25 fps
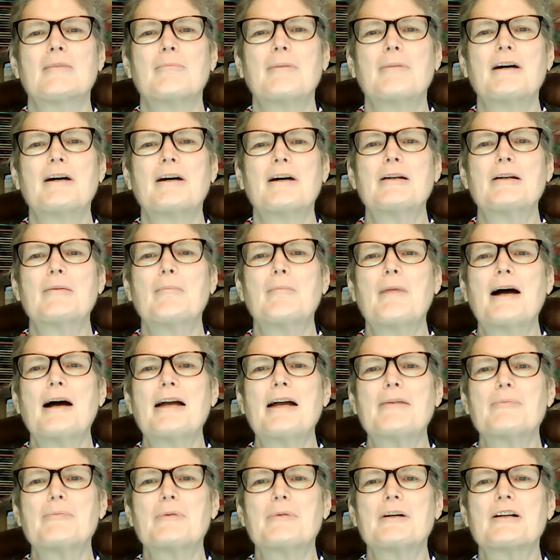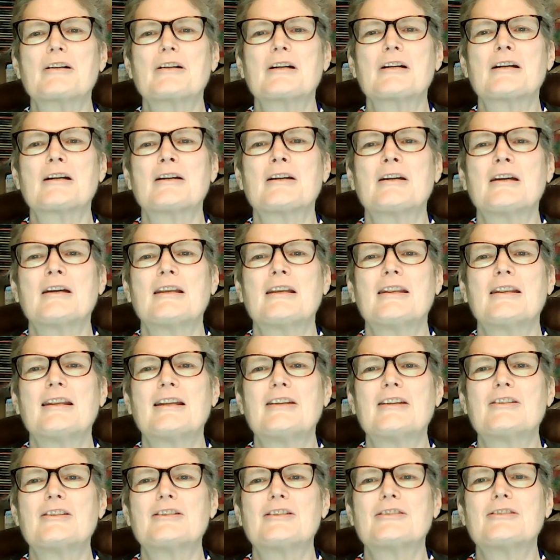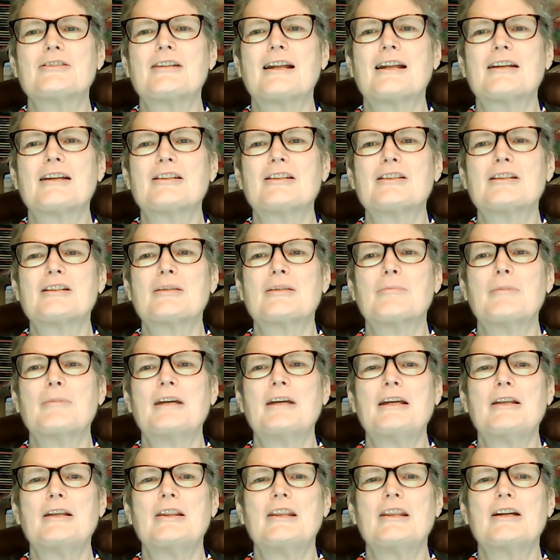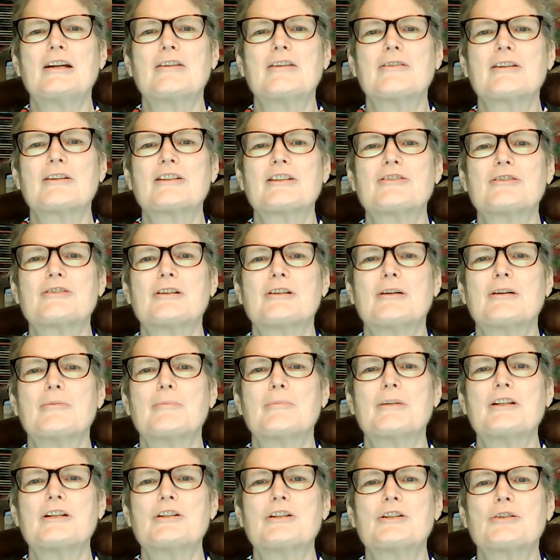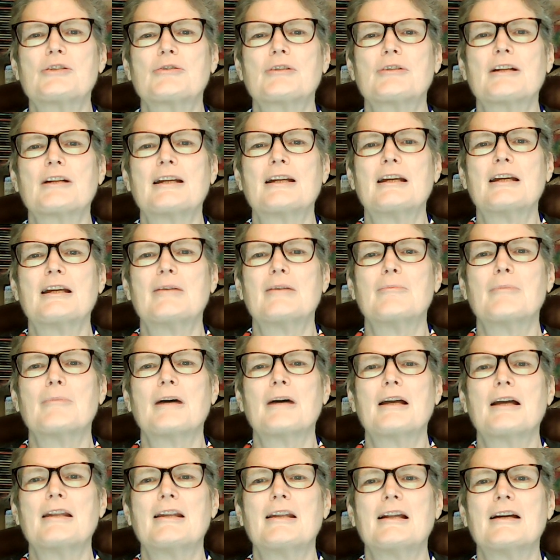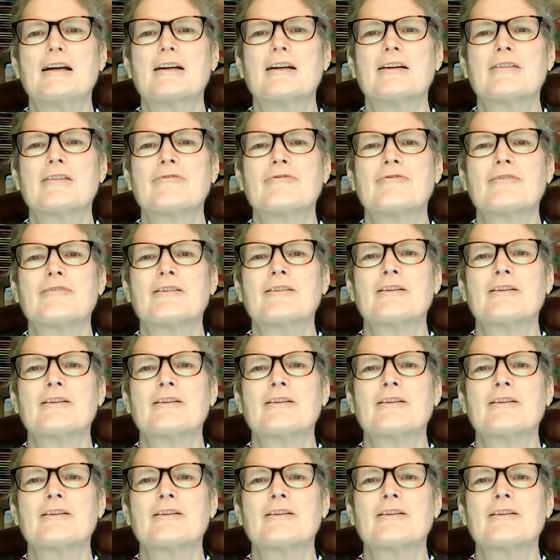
But in my book, this doesn't mean there is no mystery in my life.